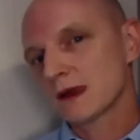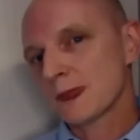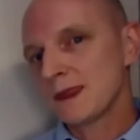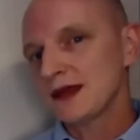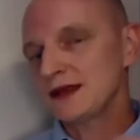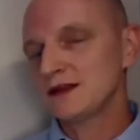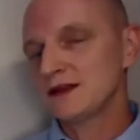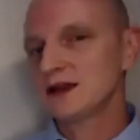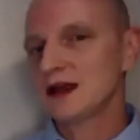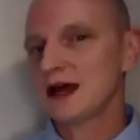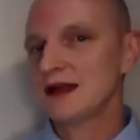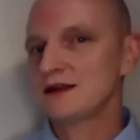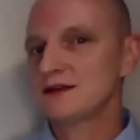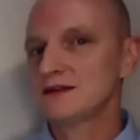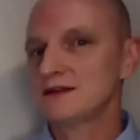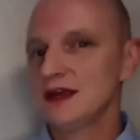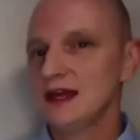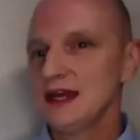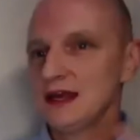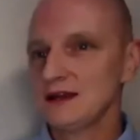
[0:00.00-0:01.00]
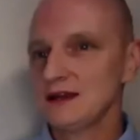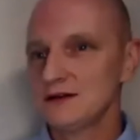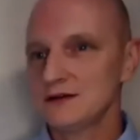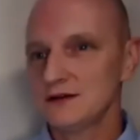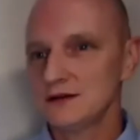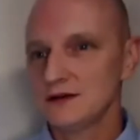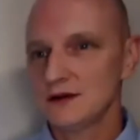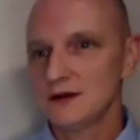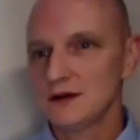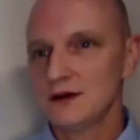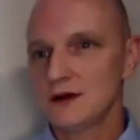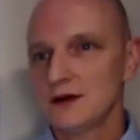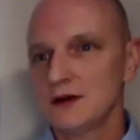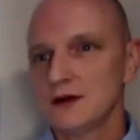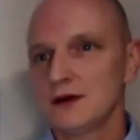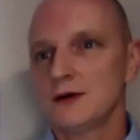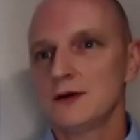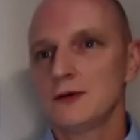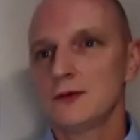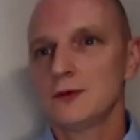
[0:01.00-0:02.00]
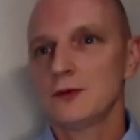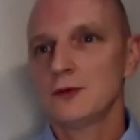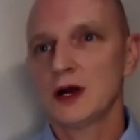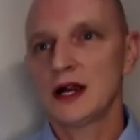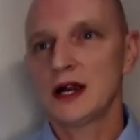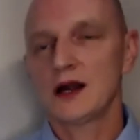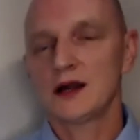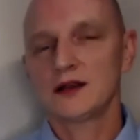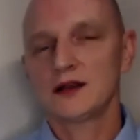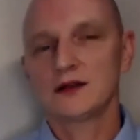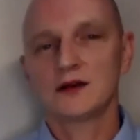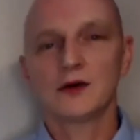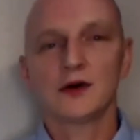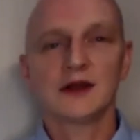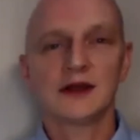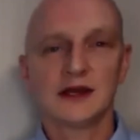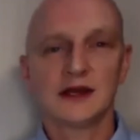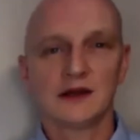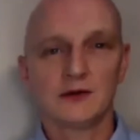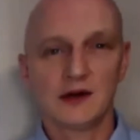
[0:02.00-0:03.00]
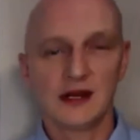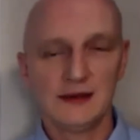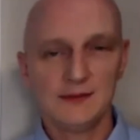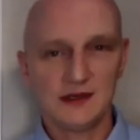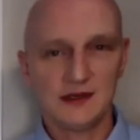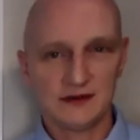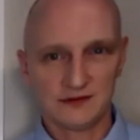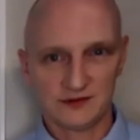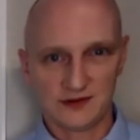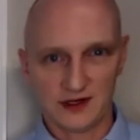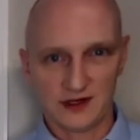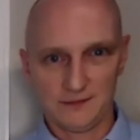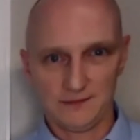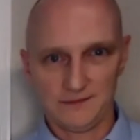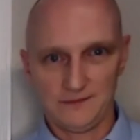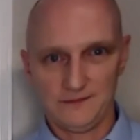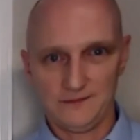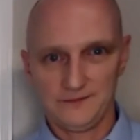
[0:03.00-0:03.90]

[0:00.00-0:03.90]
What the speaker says: in the United States, where are you going to get rabies from?